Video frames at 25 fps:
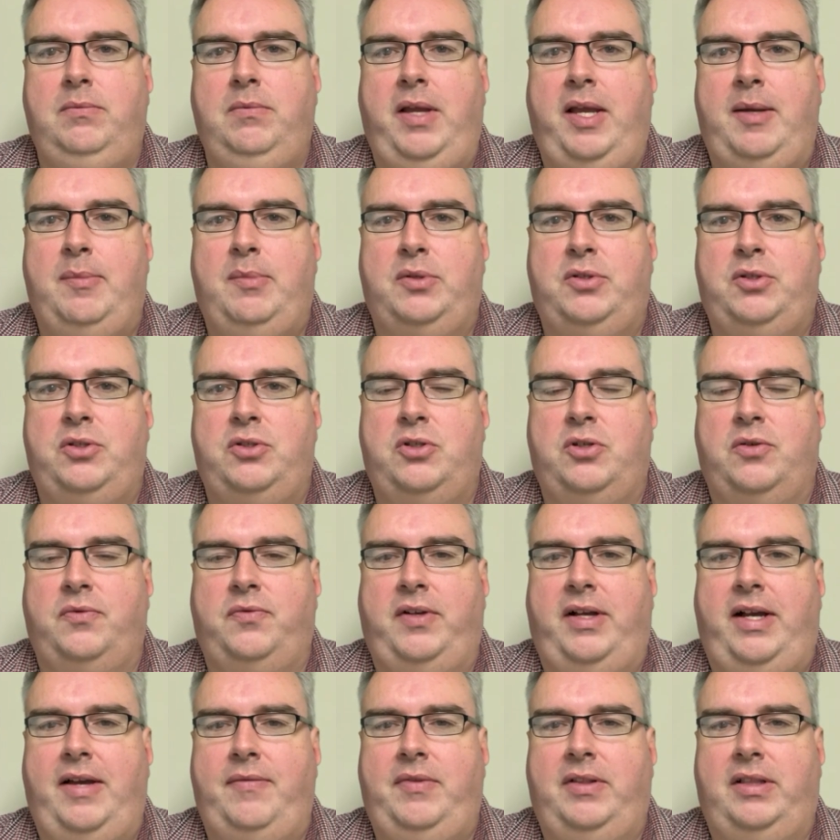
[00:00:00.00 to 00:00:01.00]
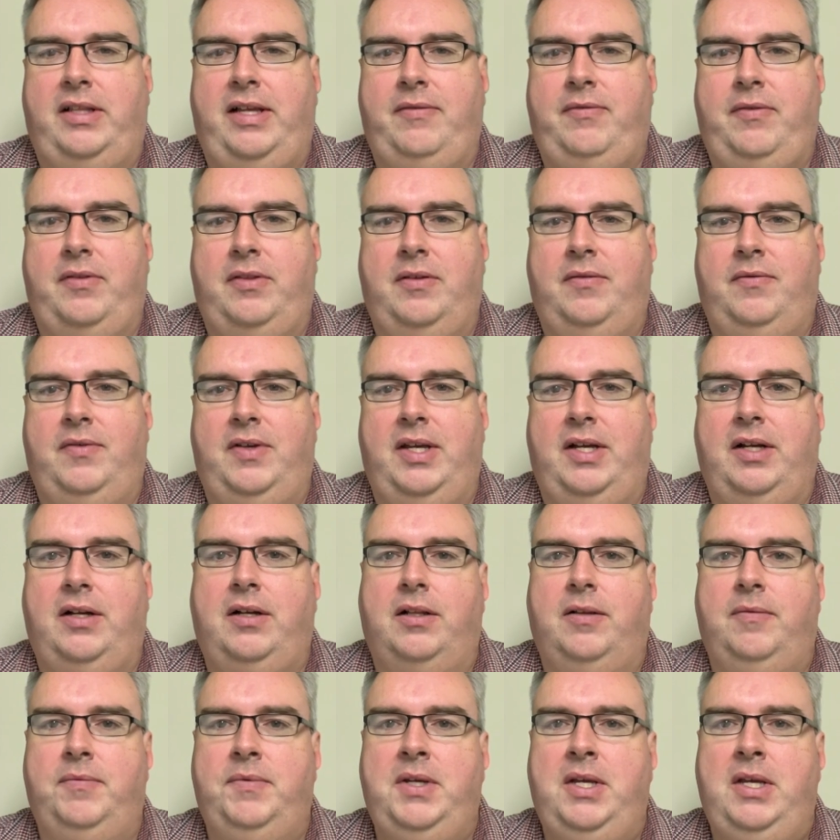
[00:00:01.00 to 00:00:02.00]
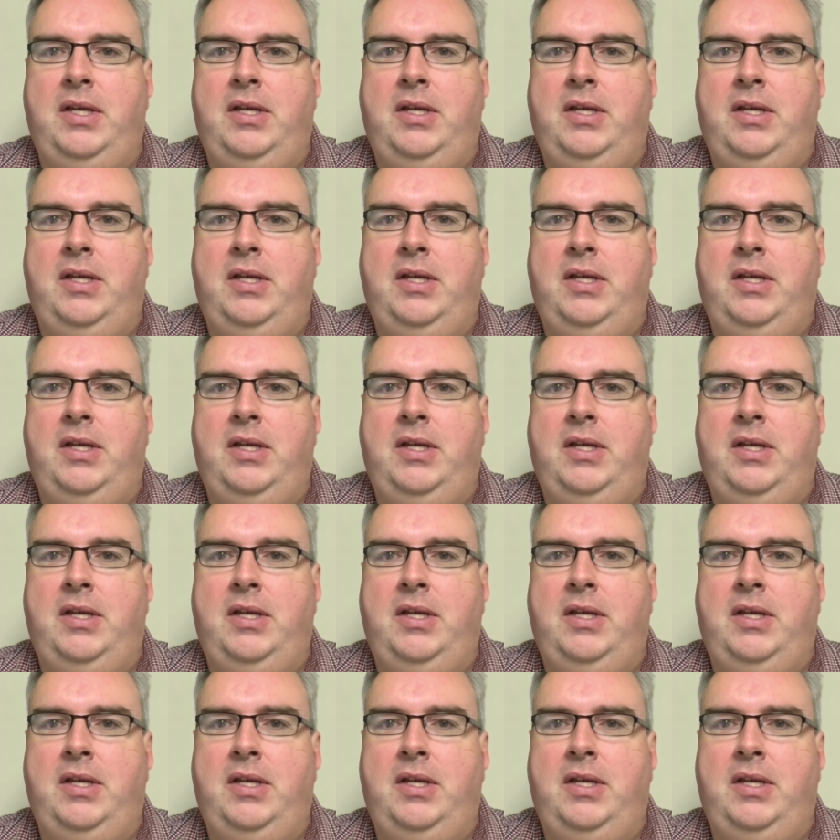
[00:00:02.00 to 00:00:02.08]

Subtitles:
able to survive the life of the vehicle.